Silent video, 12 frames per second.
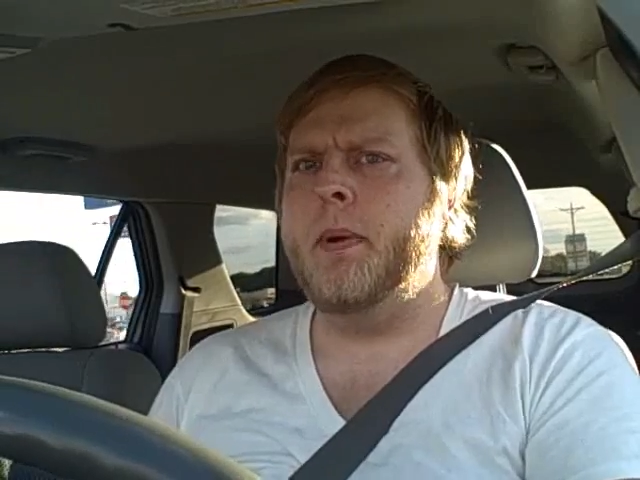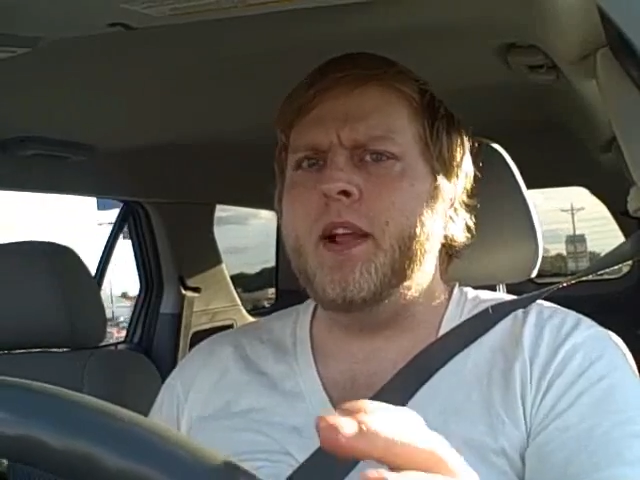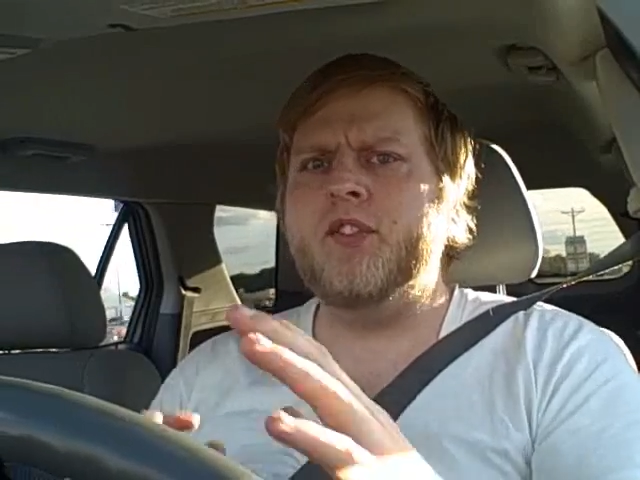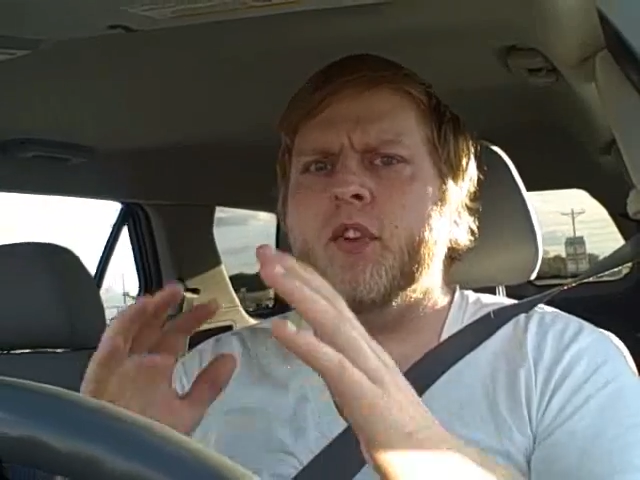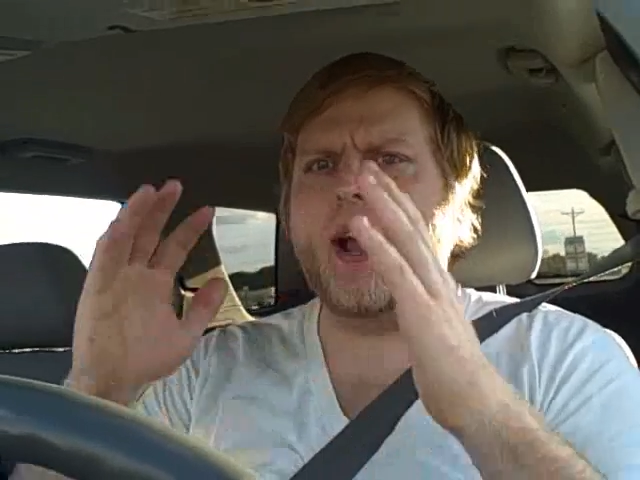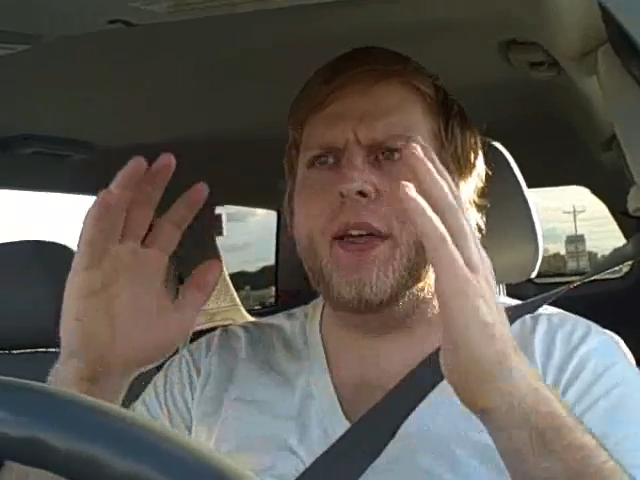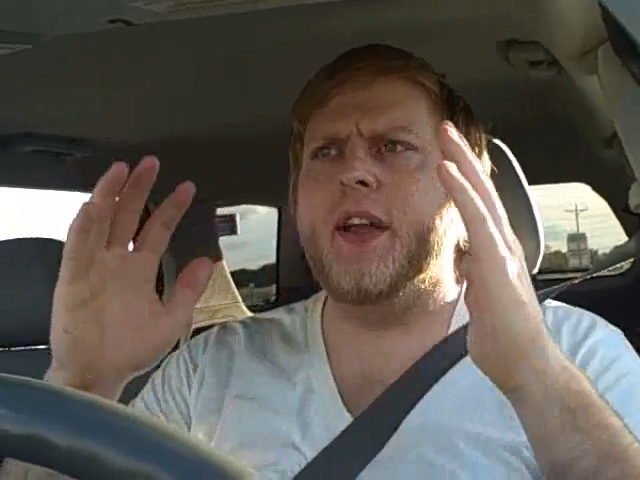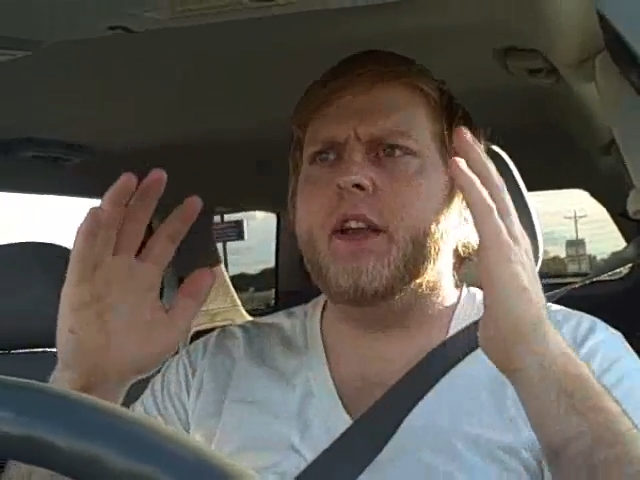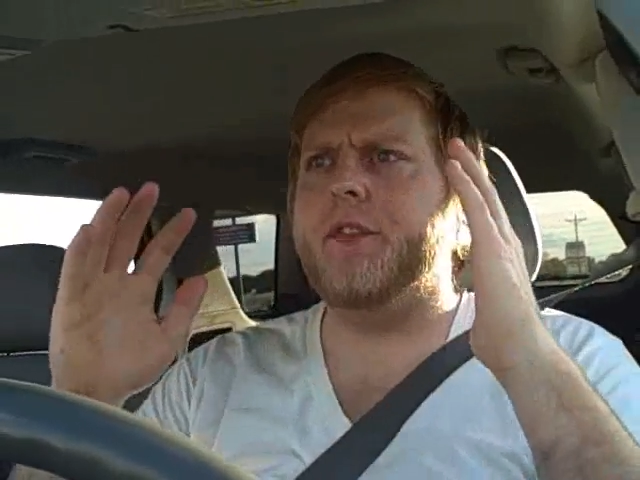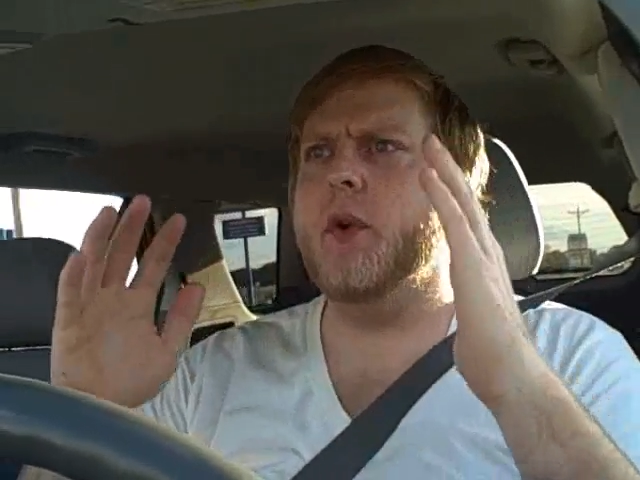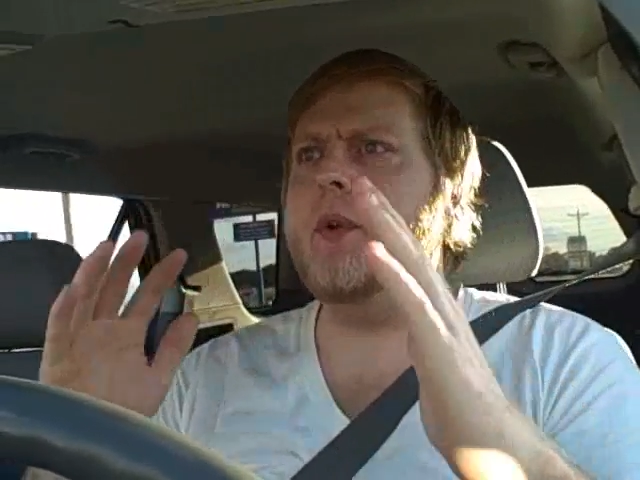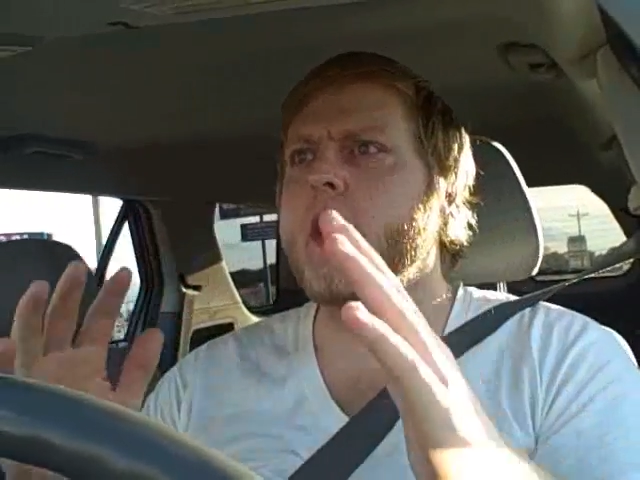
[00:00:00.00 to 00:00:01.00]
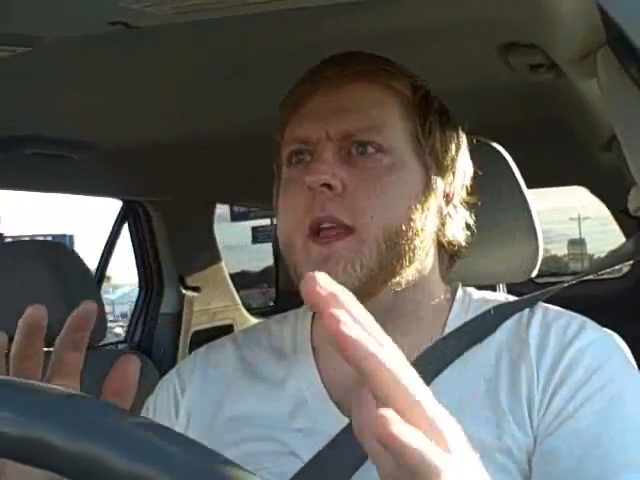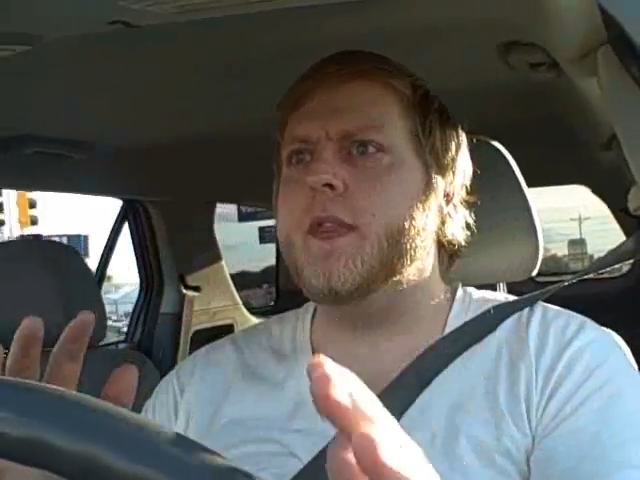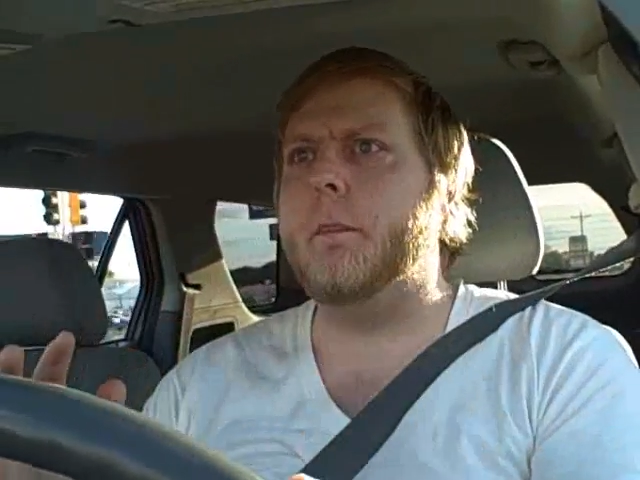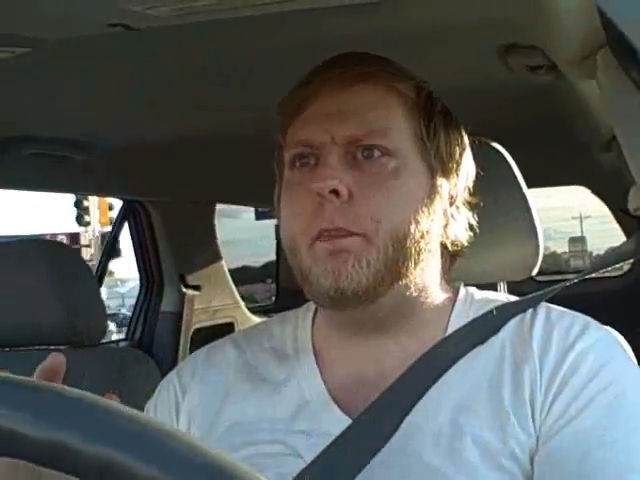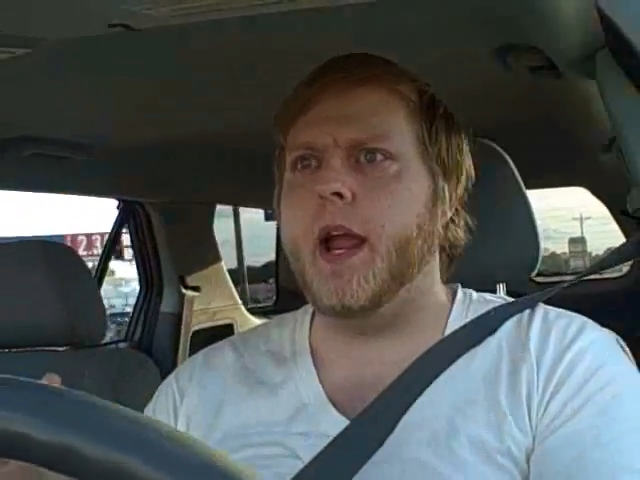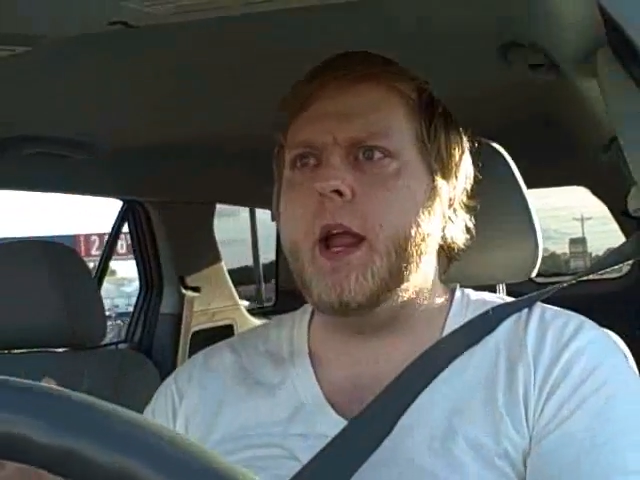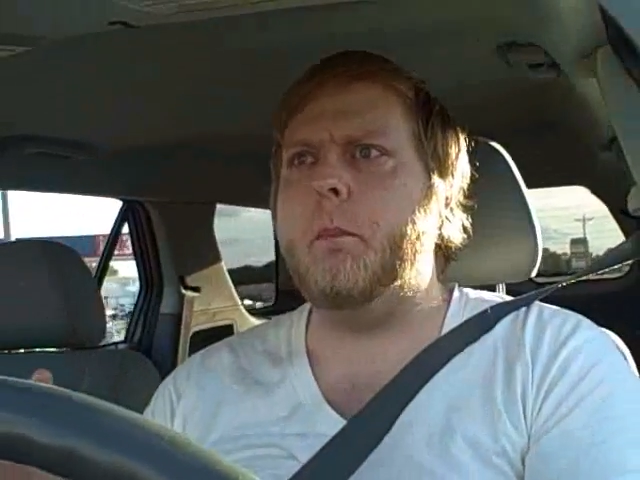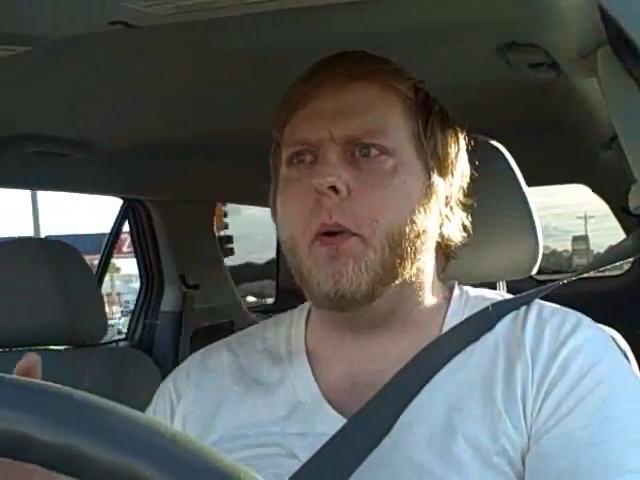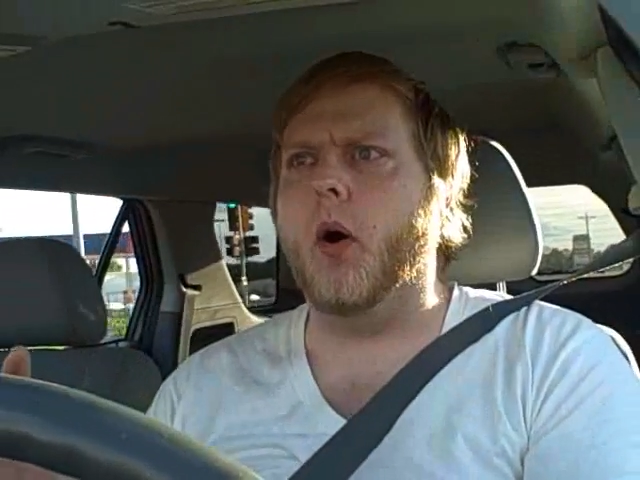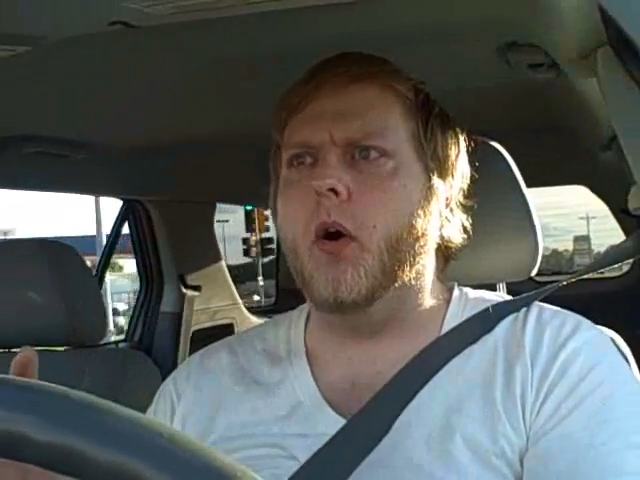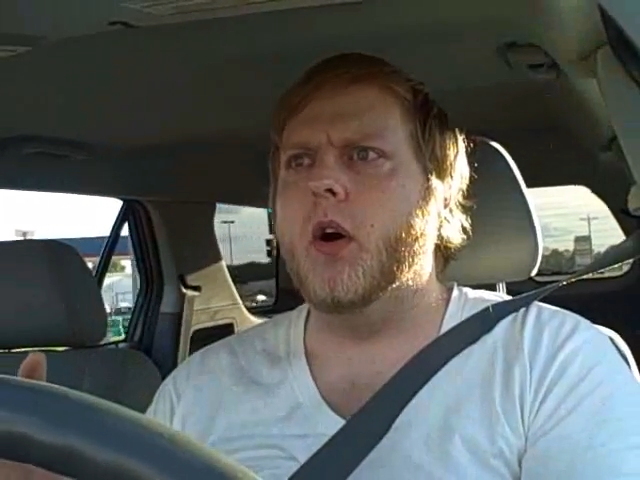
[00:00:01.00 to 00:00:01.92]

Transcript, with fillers: basically, I think if you need the people